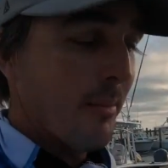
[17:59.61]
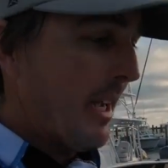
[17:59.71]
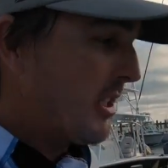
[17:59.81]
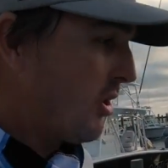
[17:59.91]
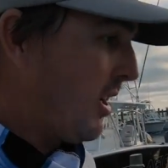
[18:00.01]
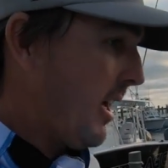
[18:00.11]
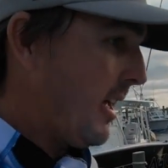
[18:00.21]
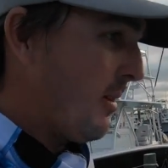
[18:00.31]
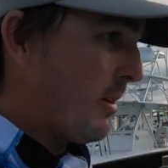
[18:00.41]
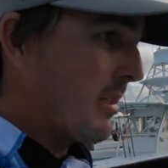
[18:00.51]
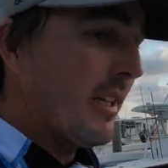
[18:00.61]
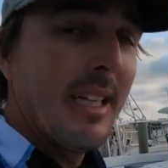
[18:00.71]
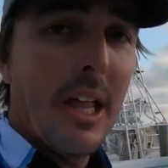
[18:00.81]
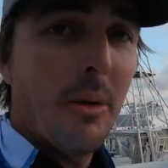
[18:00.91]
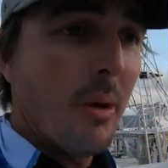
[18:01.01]
from yesterday. We just
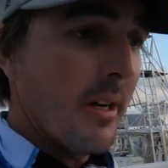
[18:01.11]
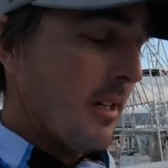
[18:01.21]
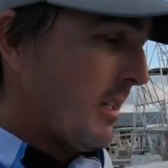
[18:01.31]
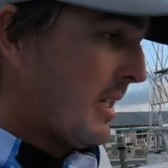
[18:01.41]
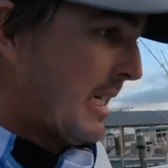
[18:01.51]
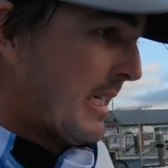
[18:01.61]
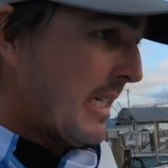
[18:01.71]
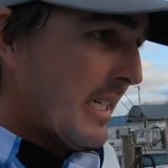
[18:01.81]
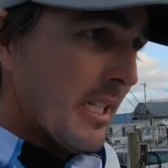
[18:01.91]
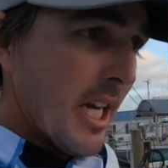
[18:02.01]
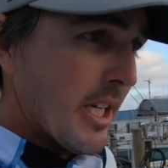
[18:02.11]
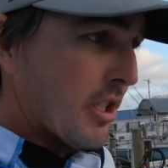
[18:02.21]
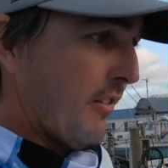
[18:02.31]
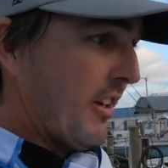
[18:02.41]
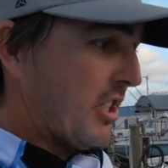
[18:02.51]
cleaned another one.
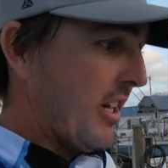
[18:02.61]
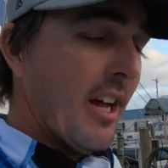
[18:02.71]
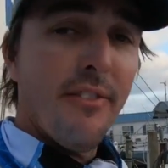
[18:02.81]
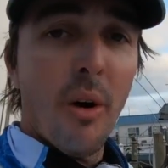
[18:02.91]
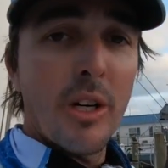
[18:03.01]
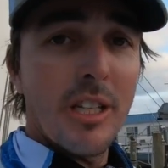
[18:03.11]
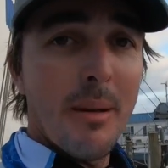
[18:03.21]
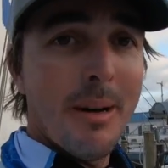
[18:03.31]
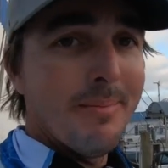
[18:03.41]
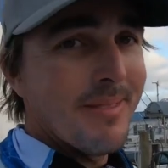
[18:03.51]
Lost our fish today, unfortunately, but